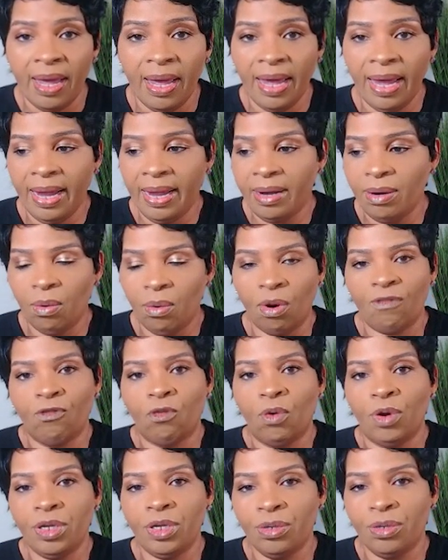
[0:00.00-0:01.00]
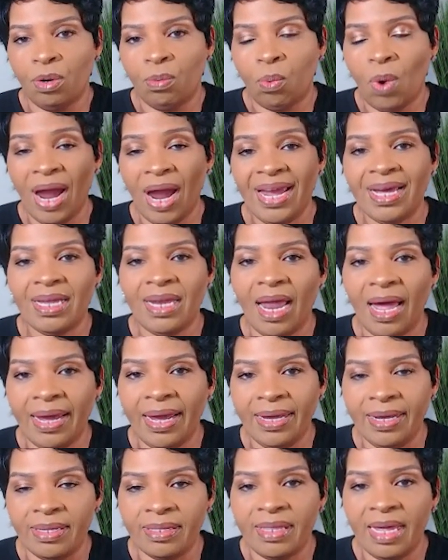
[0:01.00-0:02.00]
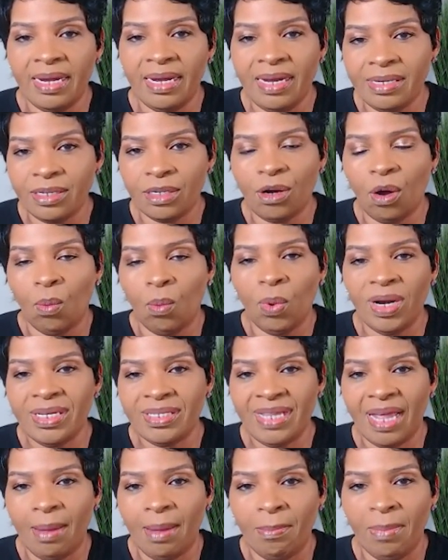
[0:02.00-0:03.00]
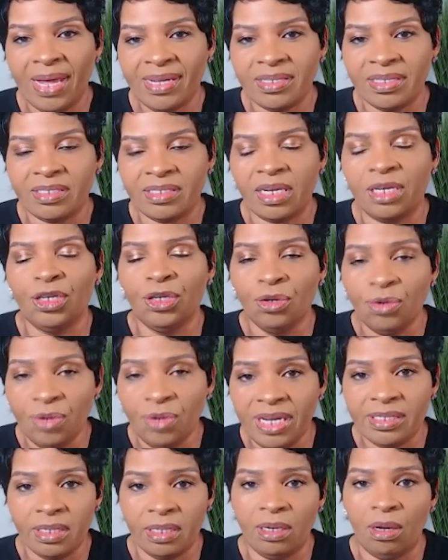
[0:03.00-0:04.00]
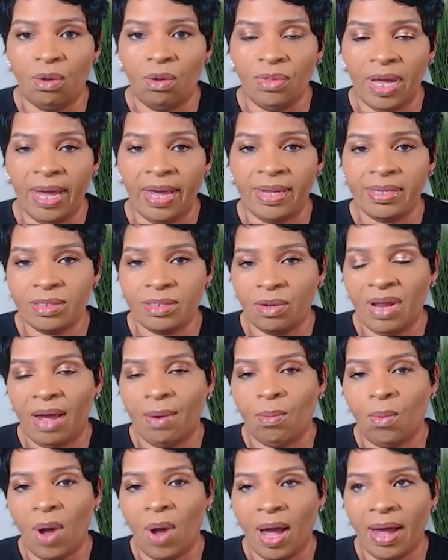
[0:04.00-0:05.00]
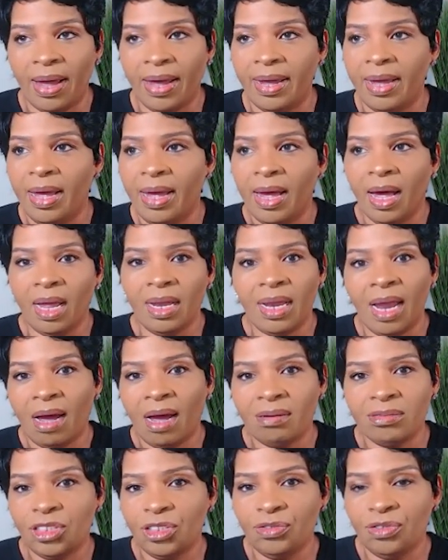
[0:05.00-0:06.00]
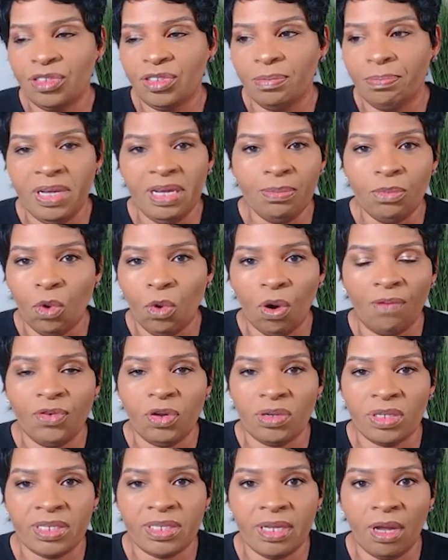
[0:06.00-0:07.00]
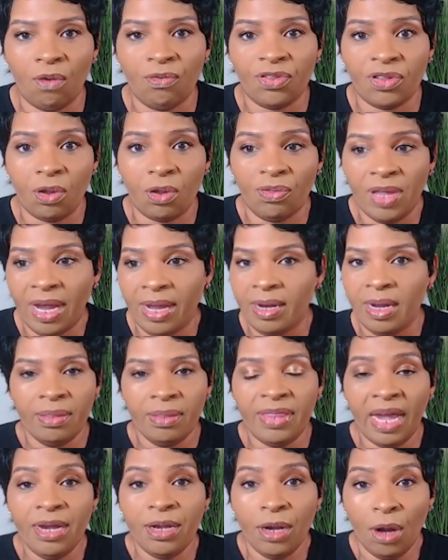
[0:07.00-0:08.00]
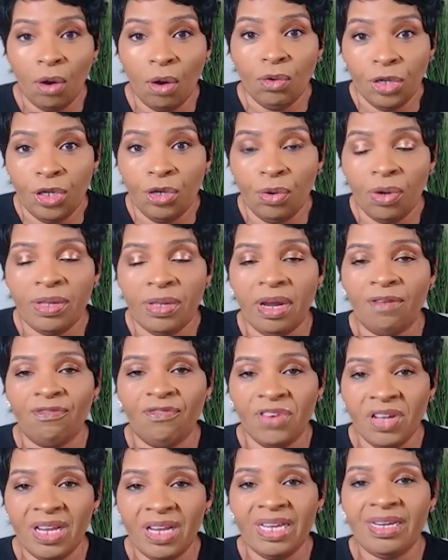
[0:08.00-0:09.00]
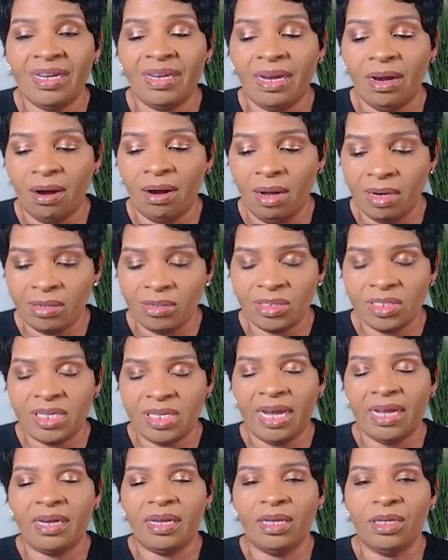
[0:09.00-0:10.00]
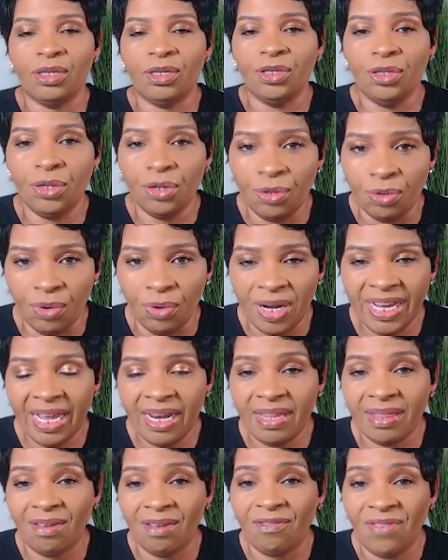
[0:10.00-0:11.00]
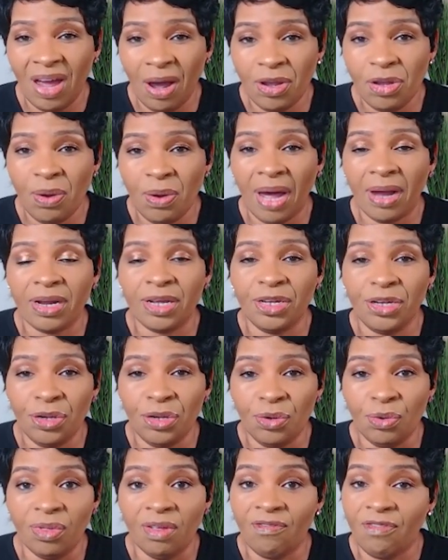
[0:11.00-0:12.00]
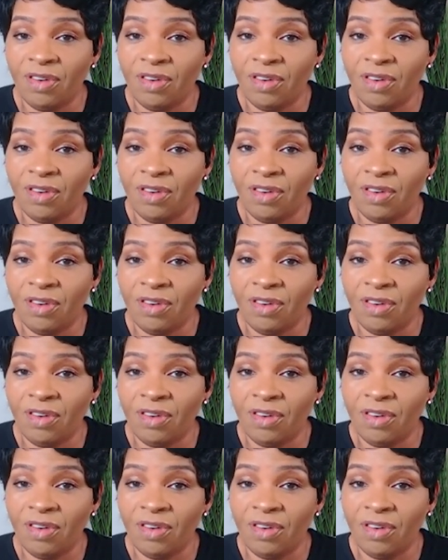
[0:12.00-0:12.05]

and or for your right client they need to know what is that message and you need to know that so that why allows you to be more of yourself so that they know you and they're feeling and they're understanding you and getting the value out of you the